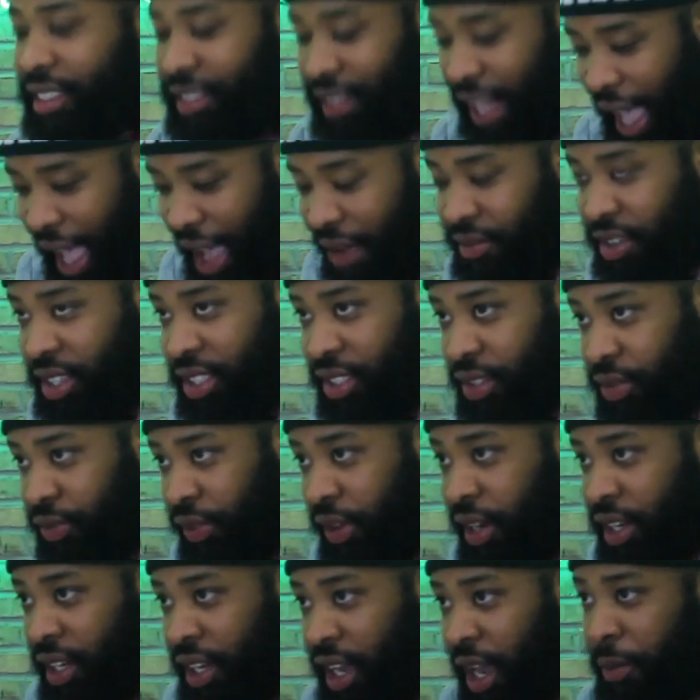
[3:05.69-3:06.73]
having his
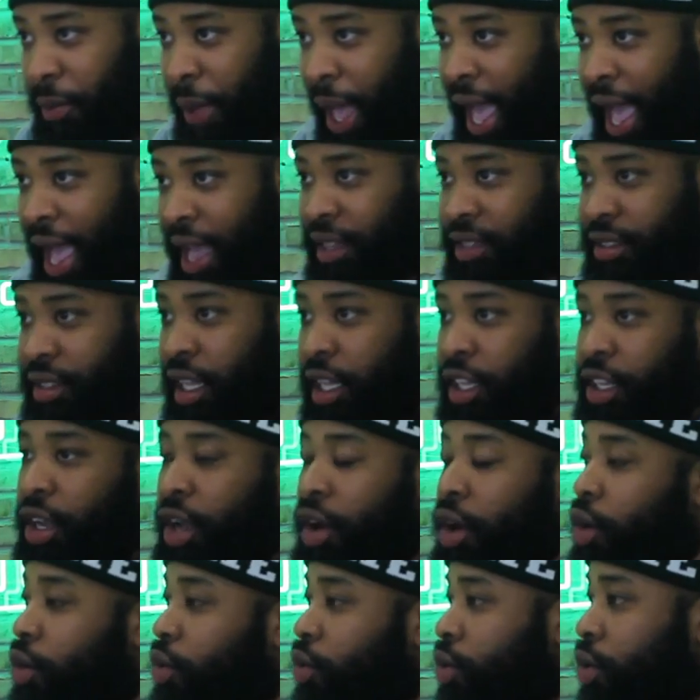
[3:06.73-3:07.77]
friend come ask like,
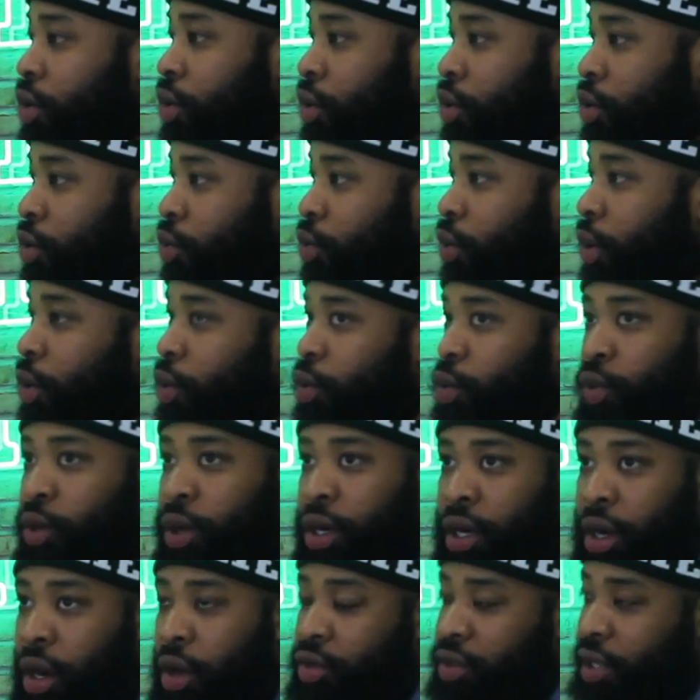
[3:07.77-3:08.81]
yo,
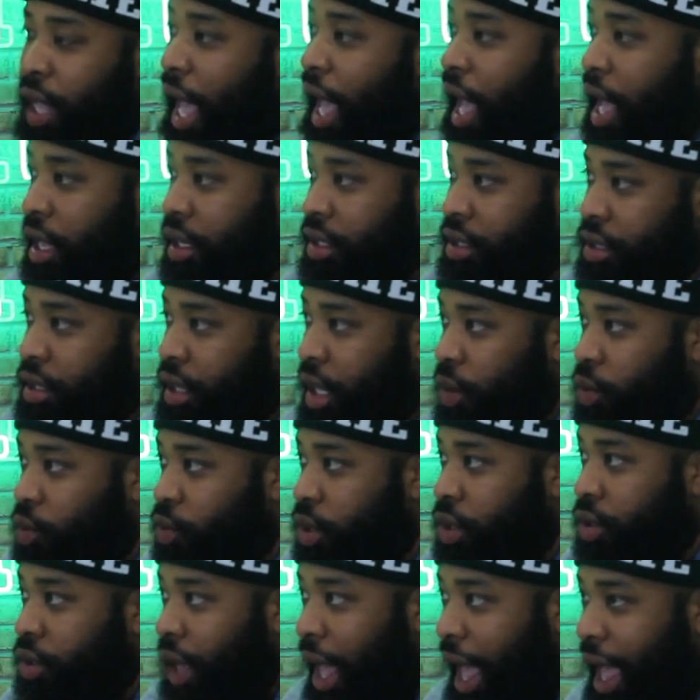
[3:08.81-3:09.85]
what are those hats? Like,
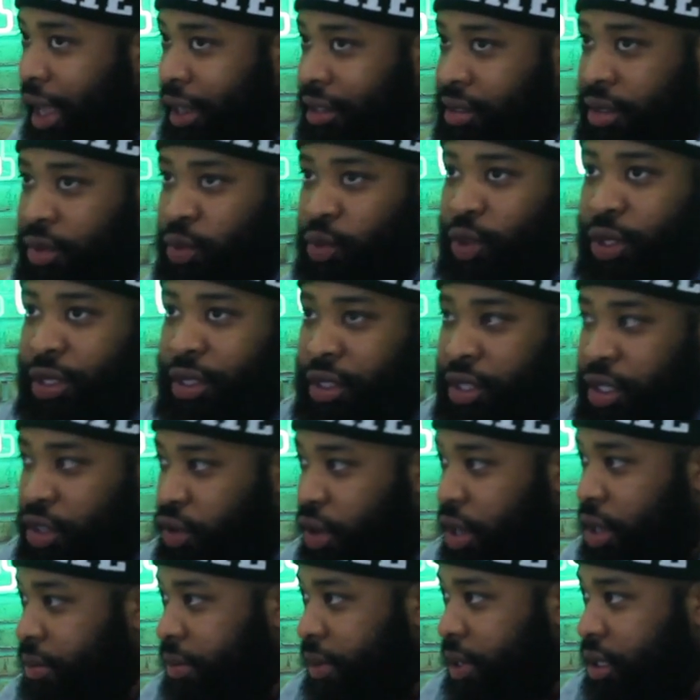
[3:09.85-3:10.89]
ask them what the
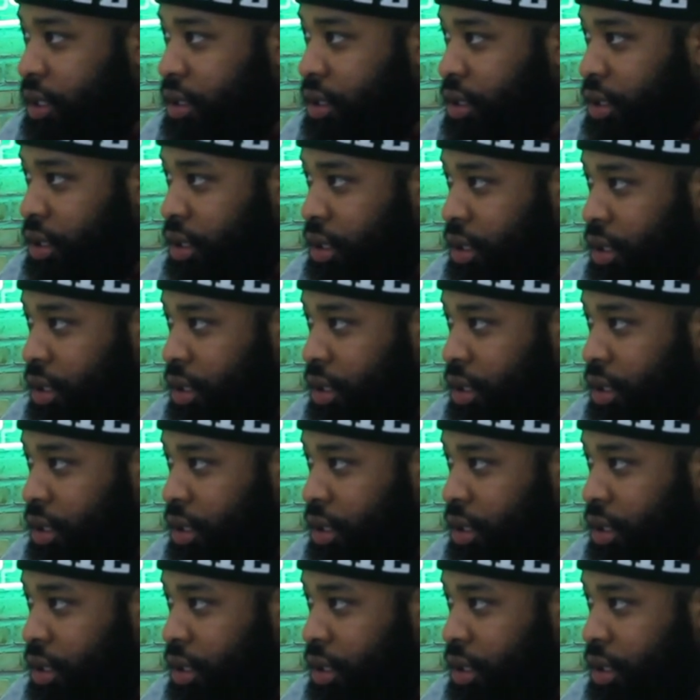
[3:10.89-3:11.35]
Crate means.